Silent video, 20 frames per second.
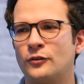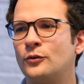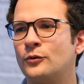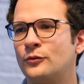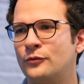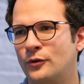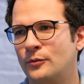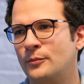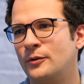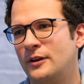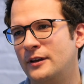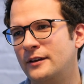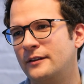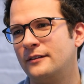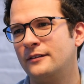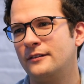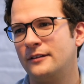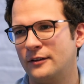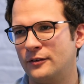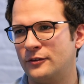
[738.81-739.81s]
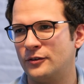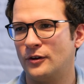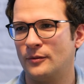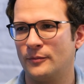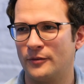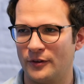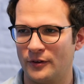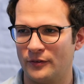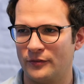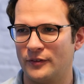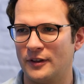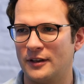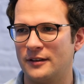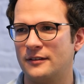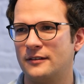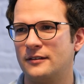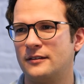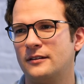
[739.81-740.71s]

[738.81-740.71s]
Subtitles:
good for Berlin in terms of that